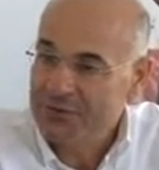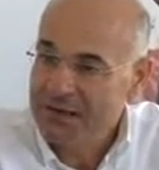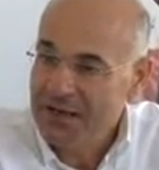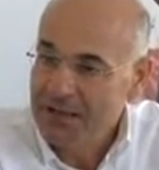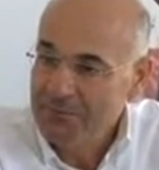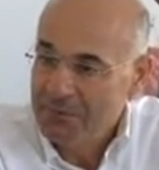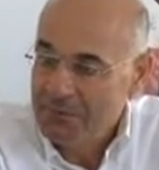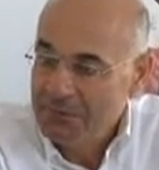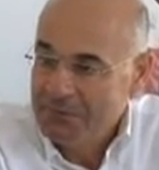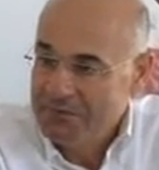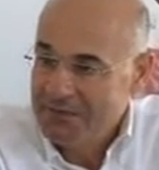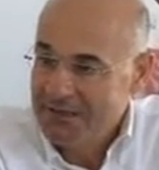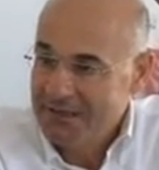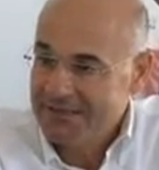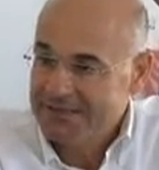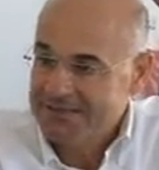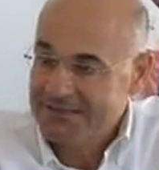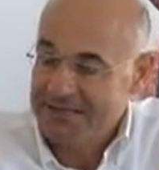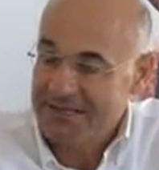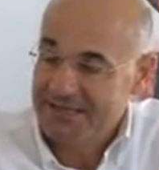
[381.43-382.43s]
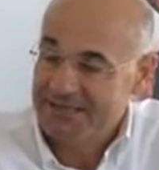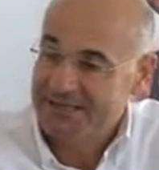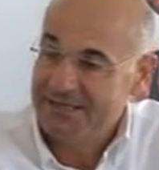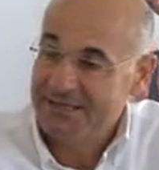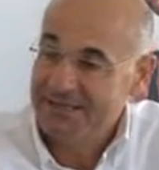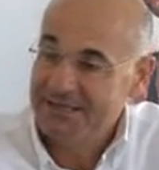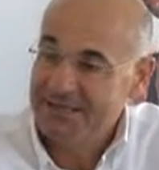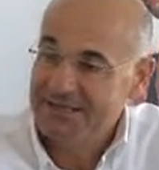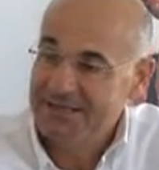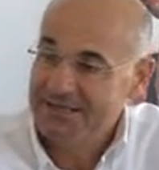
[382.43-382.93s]
& Gamble in the last
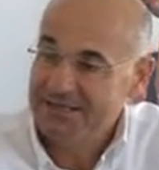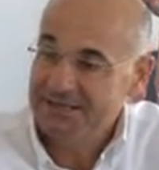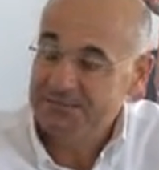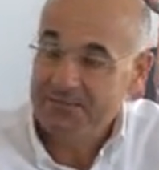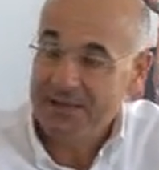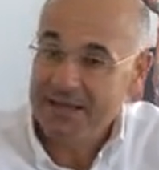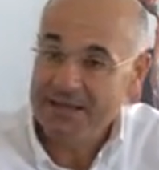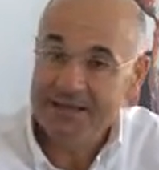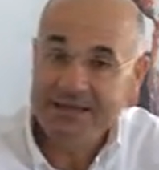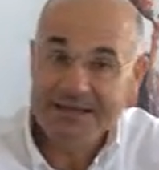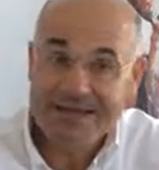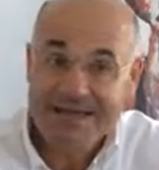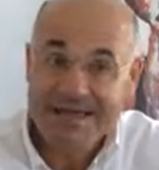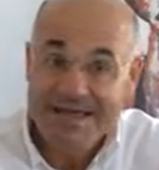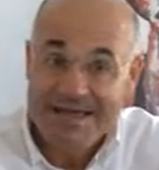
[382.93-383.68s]
10 years by